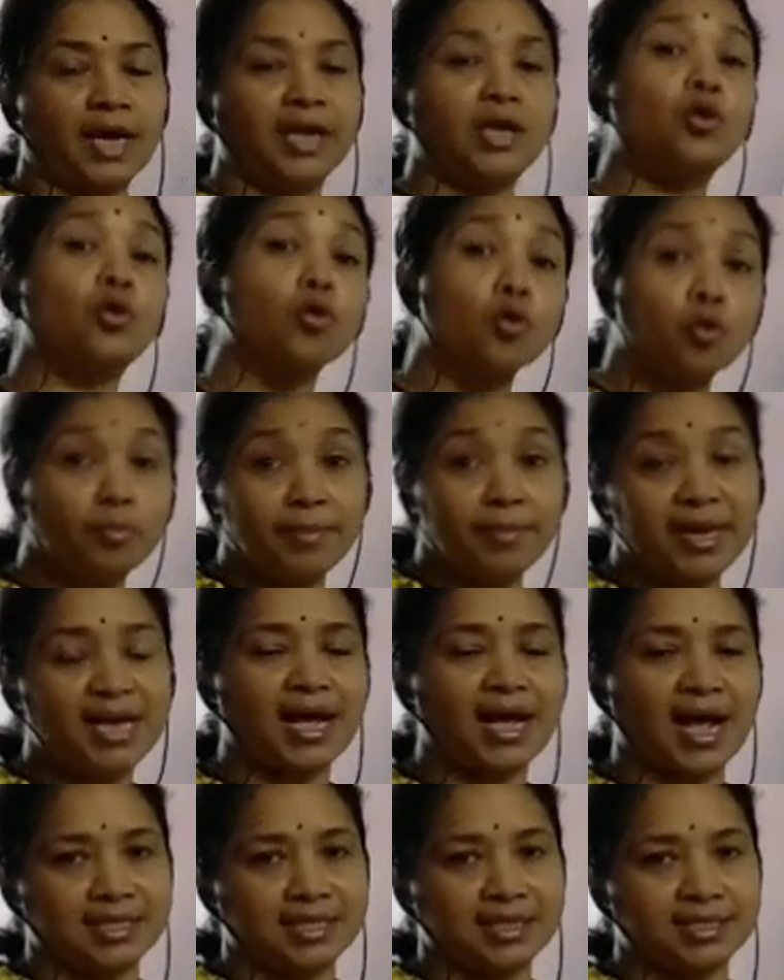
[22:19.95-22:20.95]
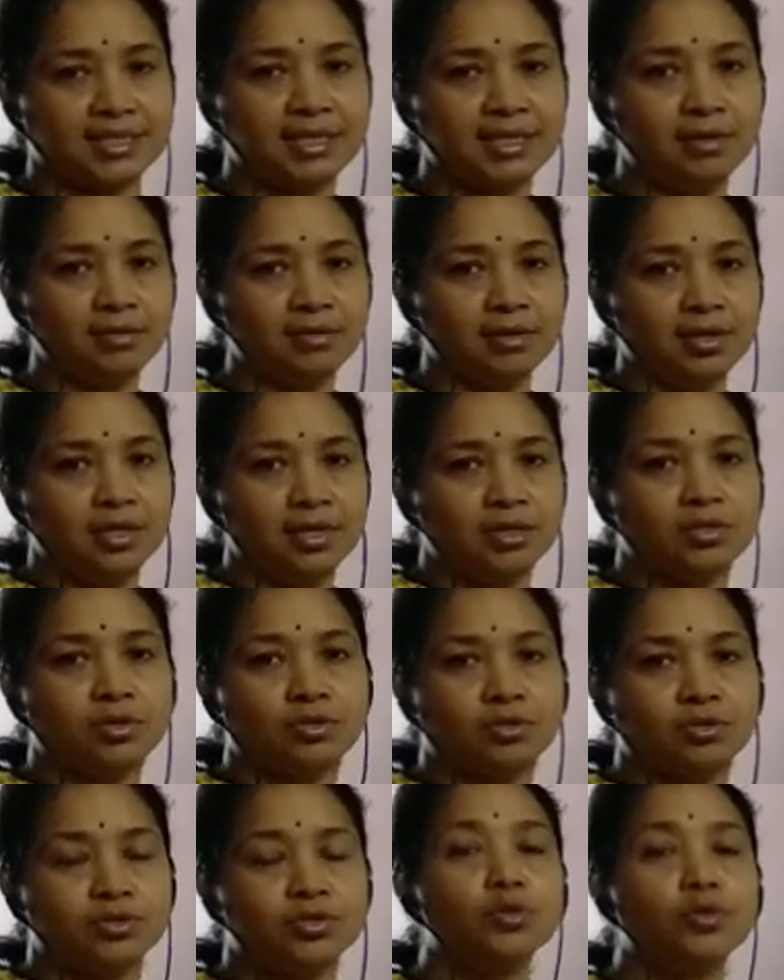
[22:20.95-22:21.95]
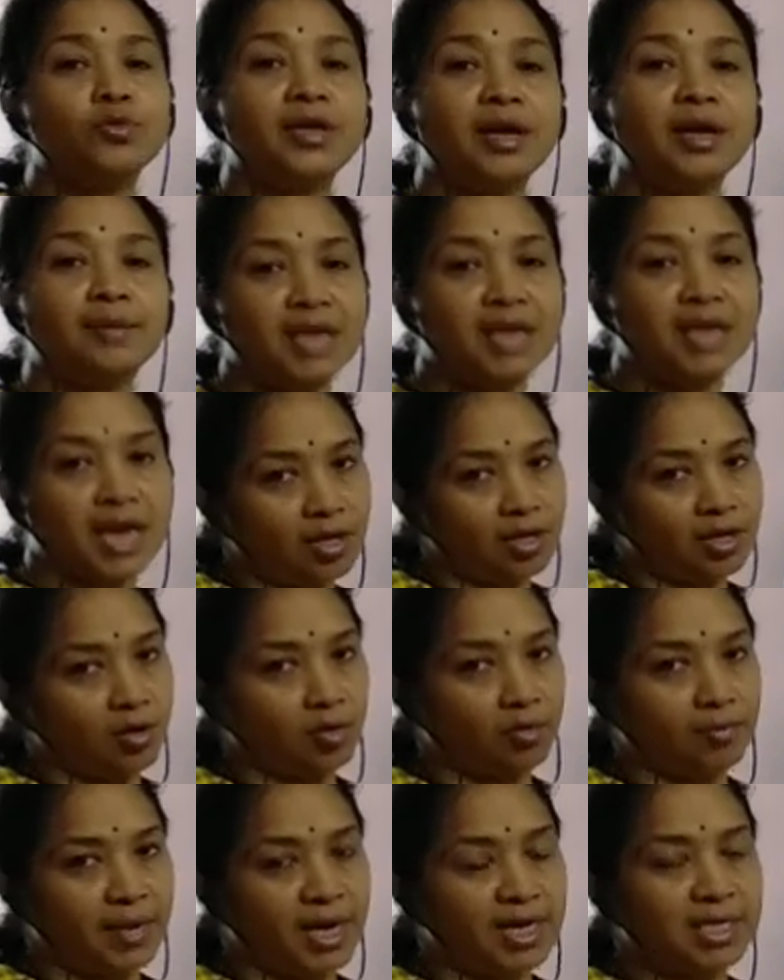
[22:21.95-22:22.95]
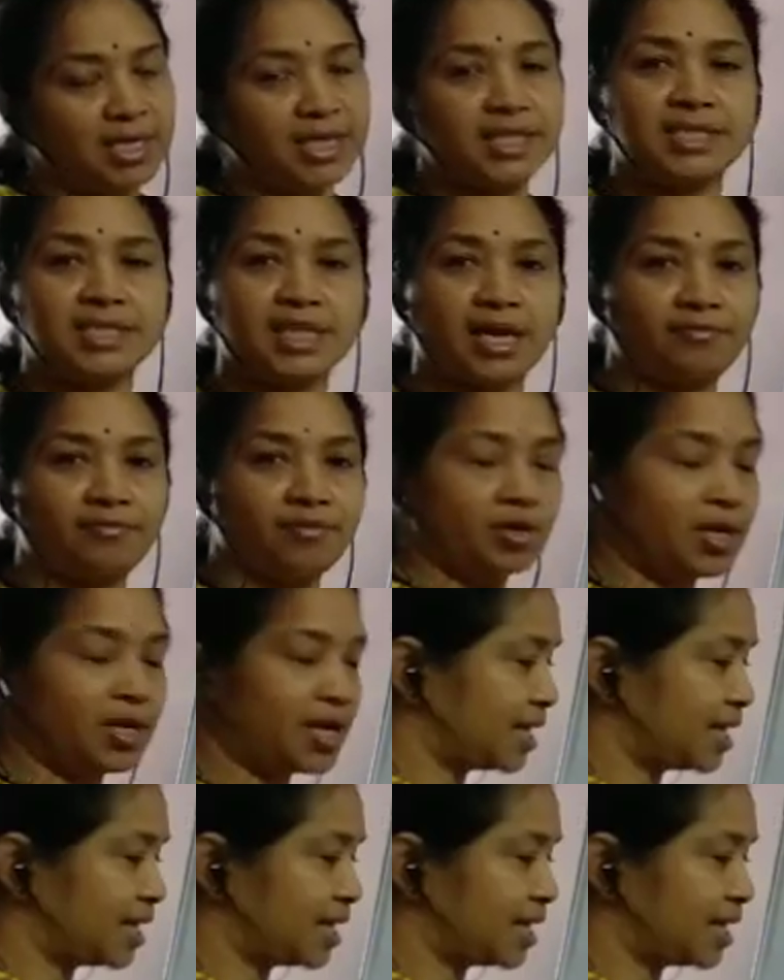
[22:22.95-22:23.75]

chromic acid. So sodium dichromate in sulfuric